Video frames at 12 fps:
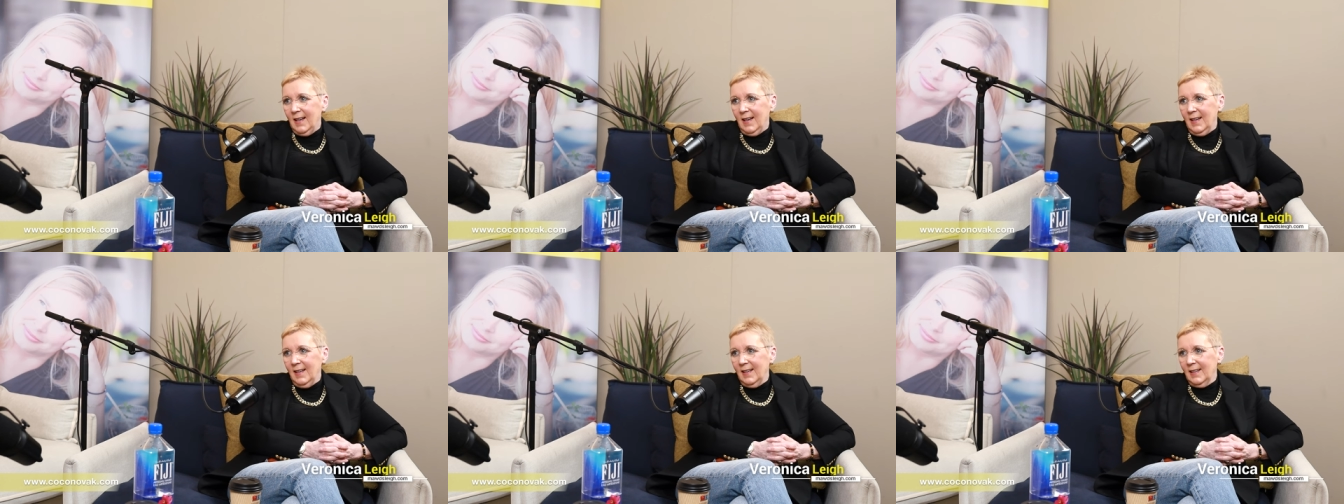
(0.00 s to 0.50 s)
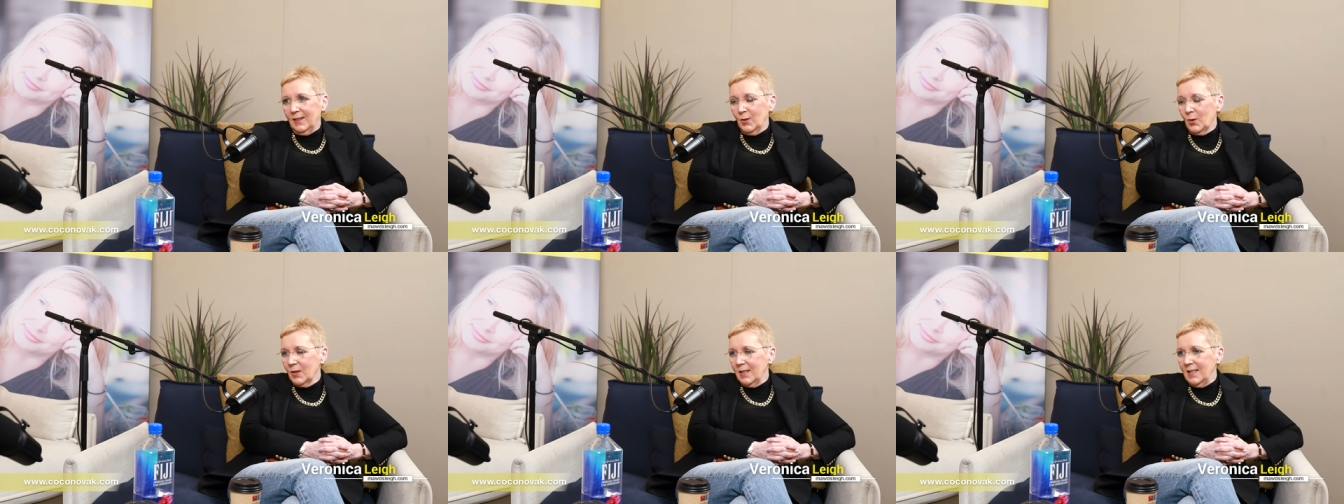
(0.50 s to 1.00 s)

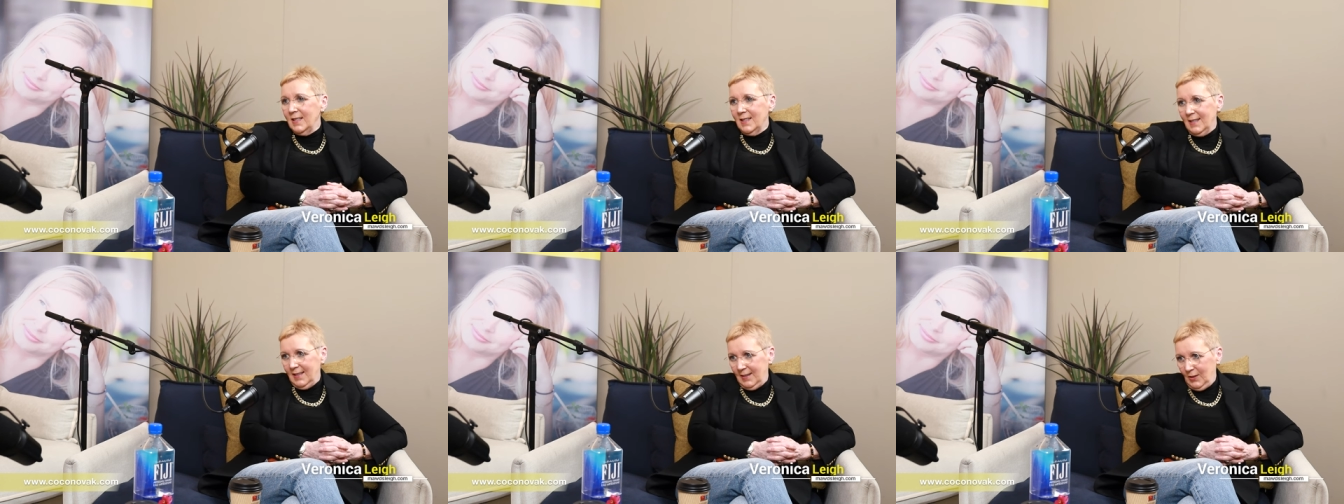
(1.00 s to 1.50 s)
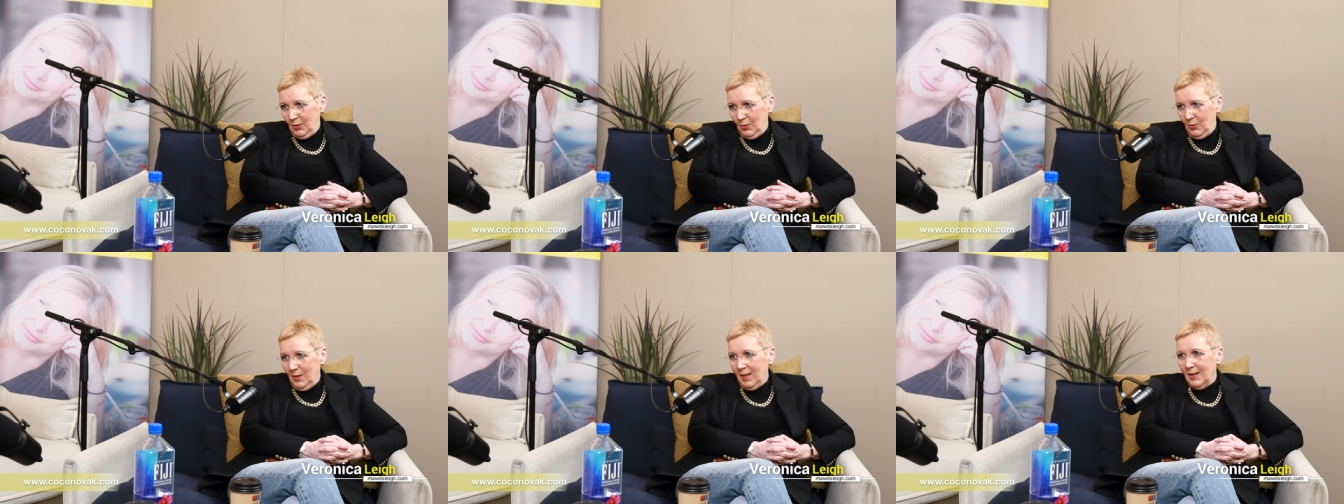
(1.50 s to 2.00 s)
Not easy to
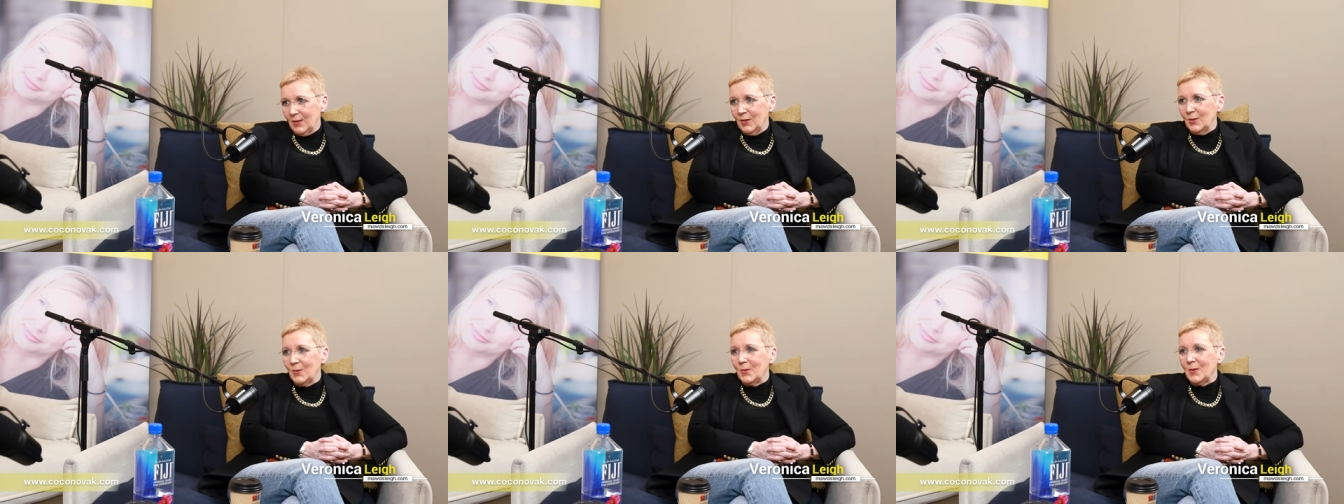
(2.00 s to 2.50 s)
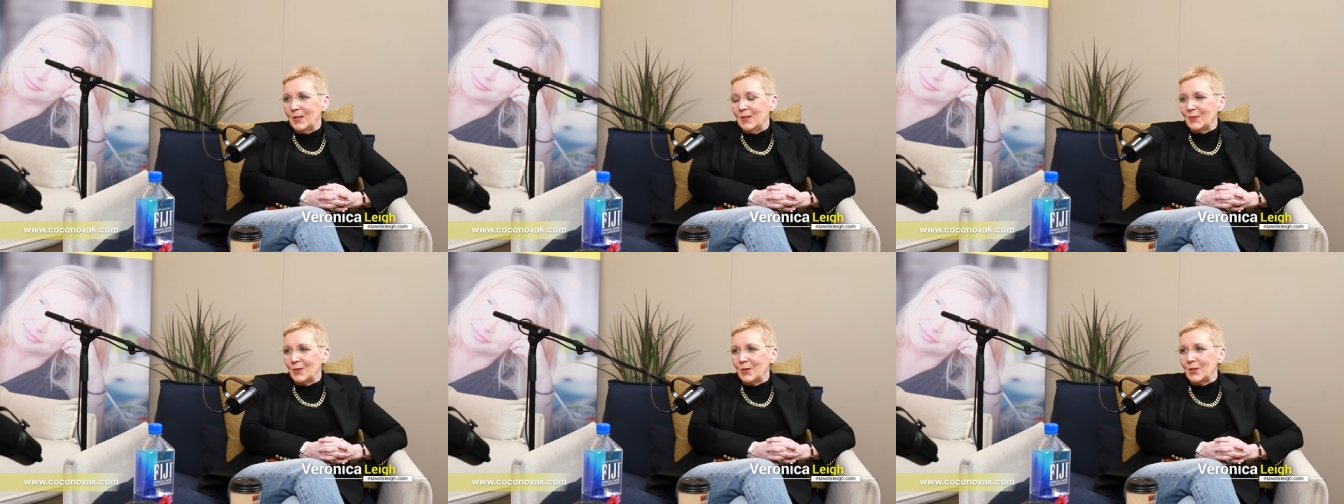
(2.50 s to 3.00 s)
do that, you know, when
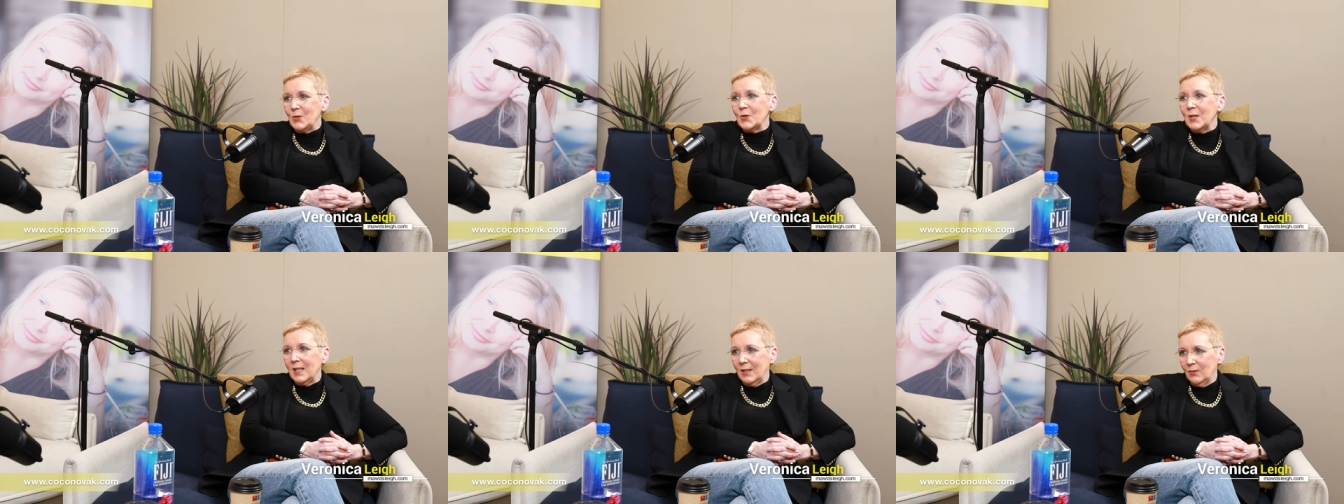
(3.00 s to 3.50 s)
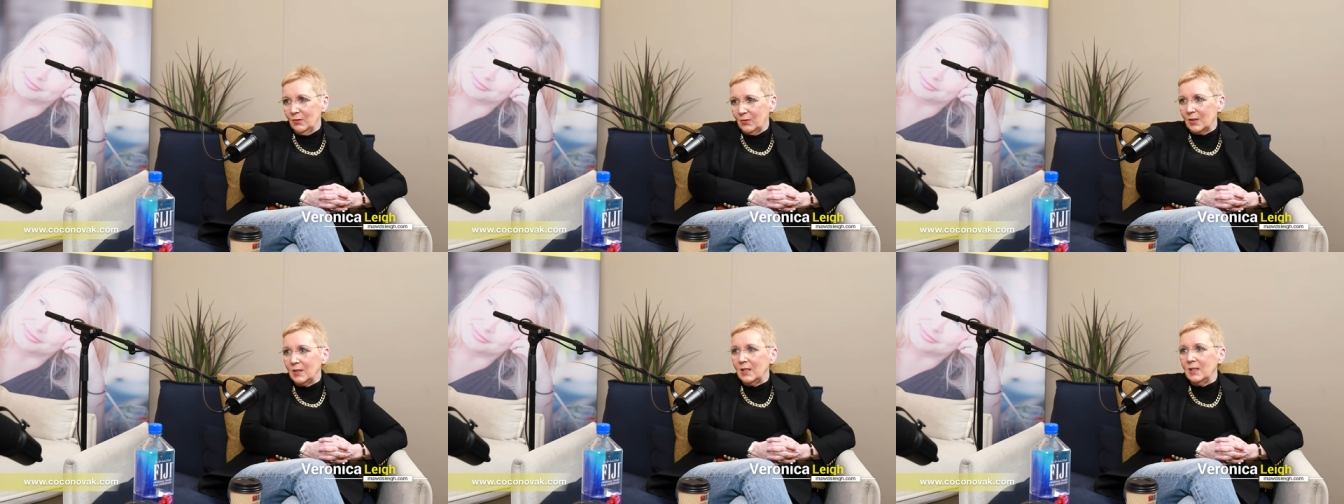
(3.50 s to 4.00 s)
you've got to train for
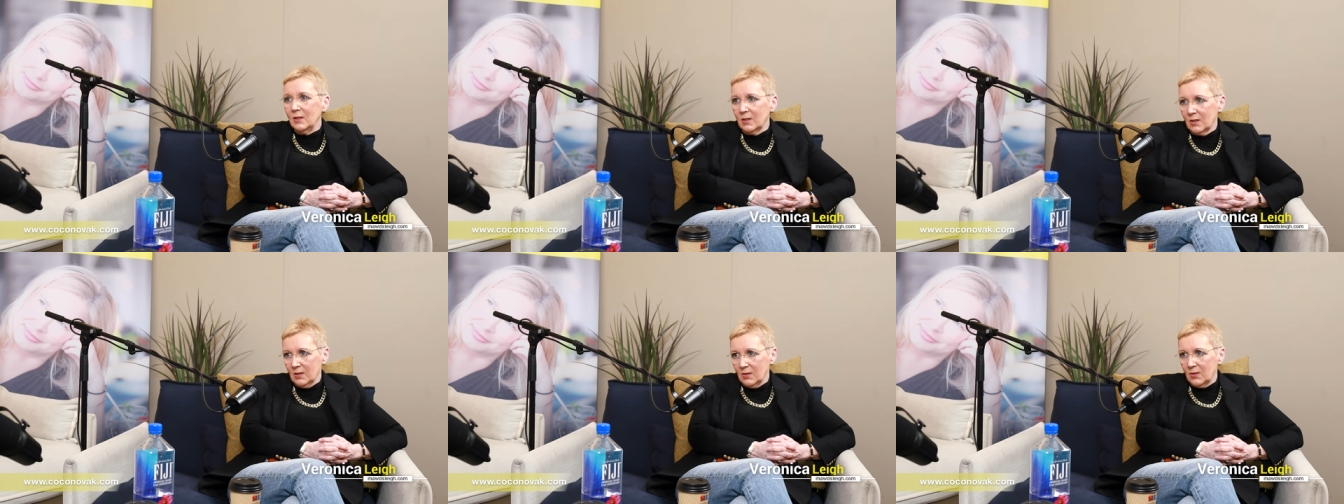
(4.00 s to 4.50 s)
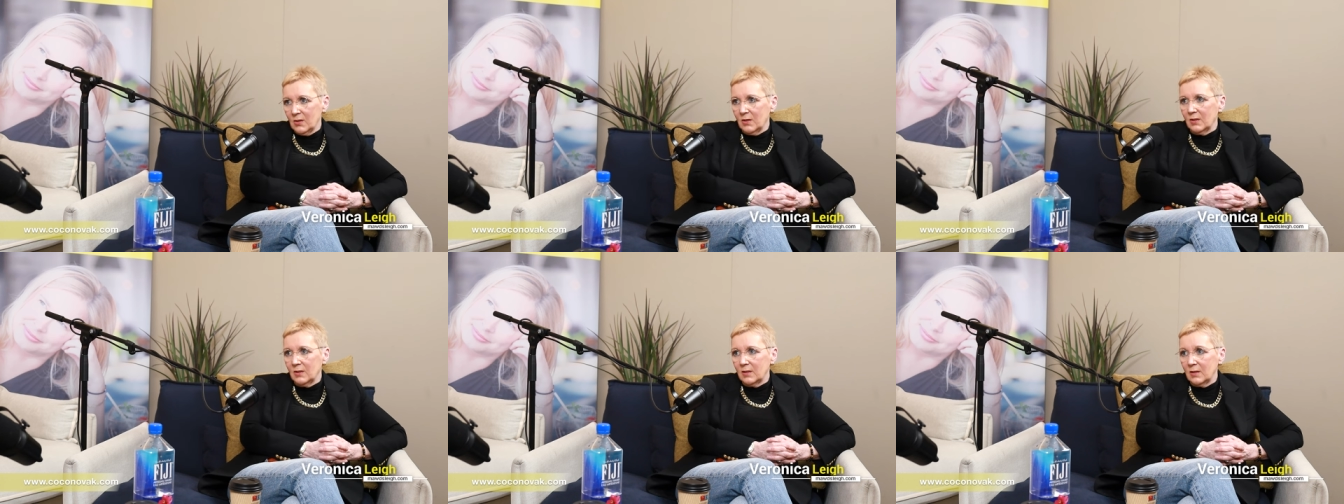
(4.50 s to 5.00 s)
years
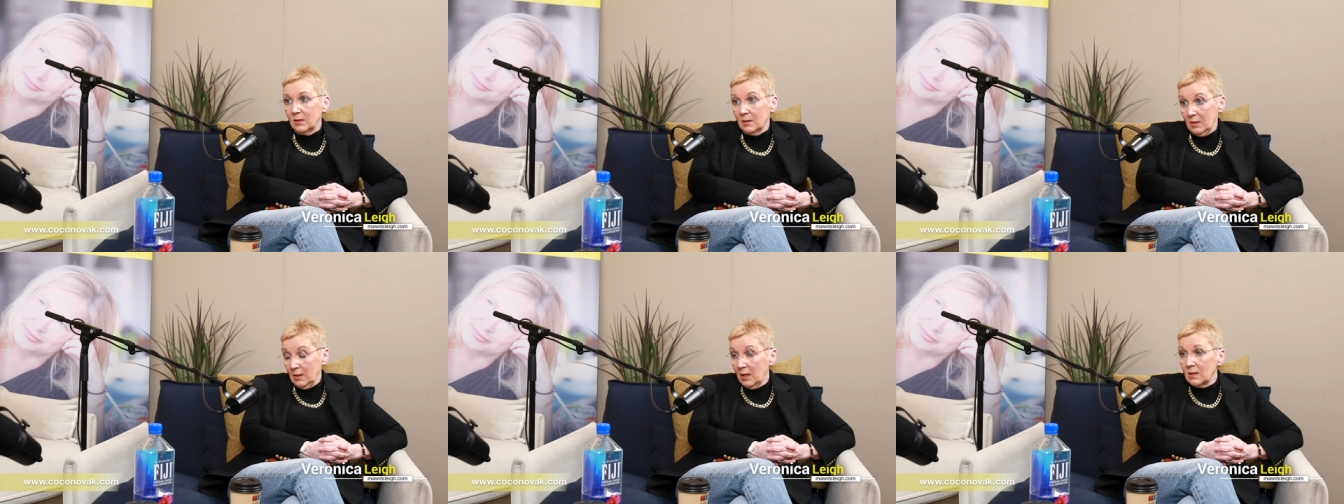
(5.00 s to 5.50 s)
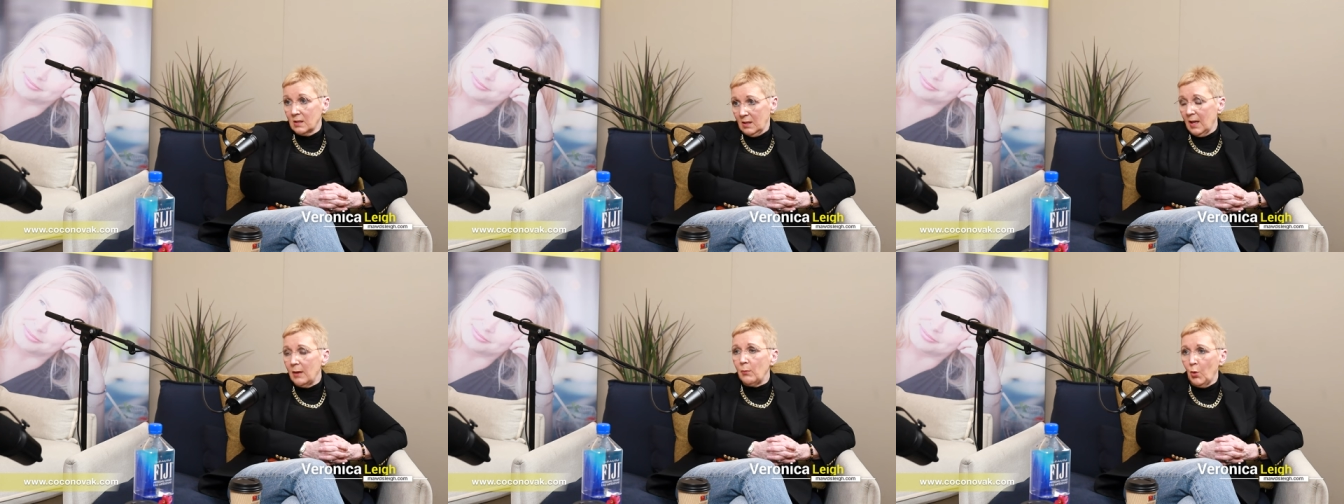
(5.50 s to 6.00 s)
to get to
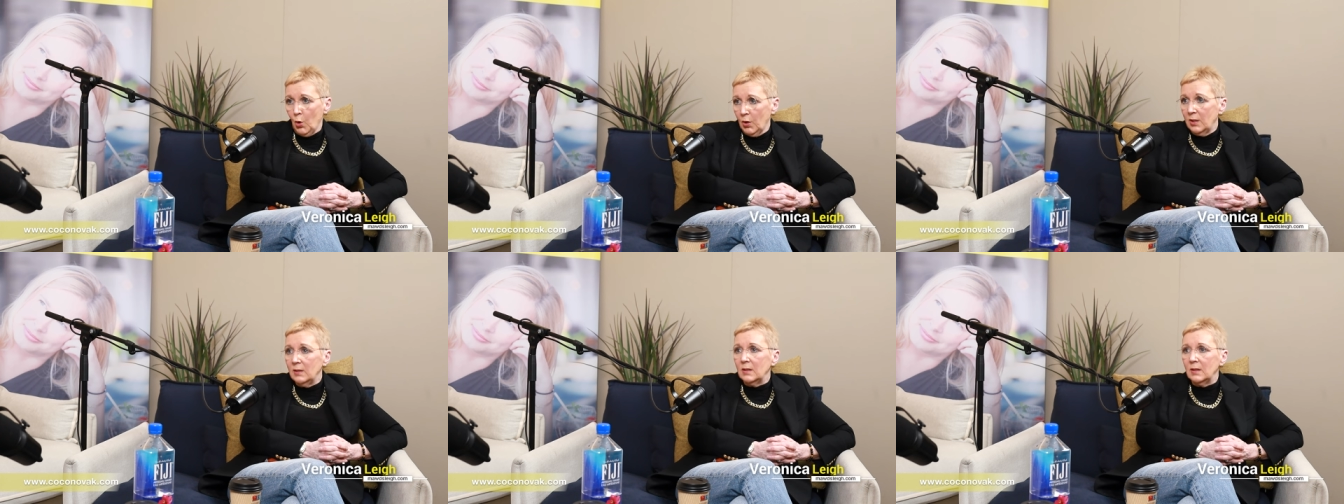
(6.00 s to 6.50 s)
that point.